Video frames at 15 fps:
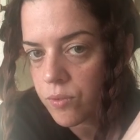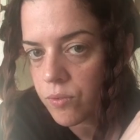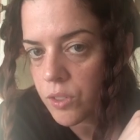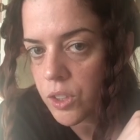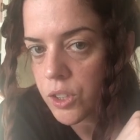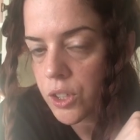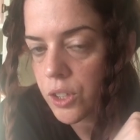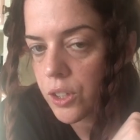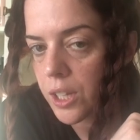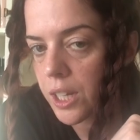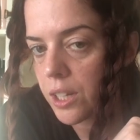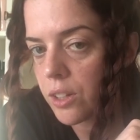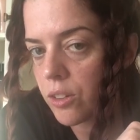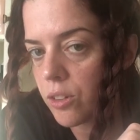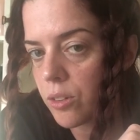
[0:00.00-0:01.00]
Make sure
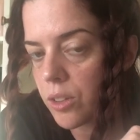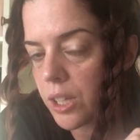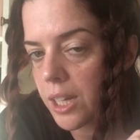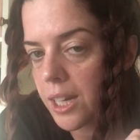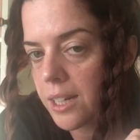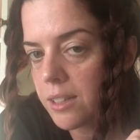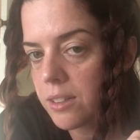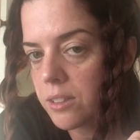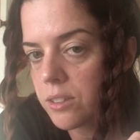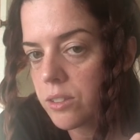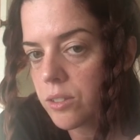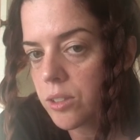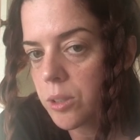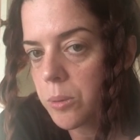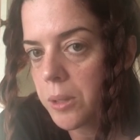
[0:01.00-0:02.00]
that you do the ends
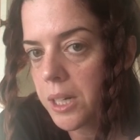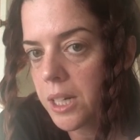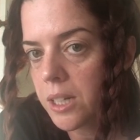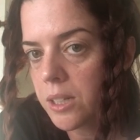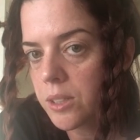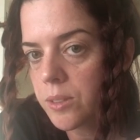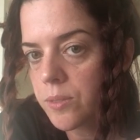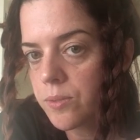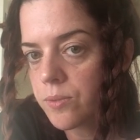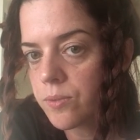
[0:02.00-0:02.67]
real well.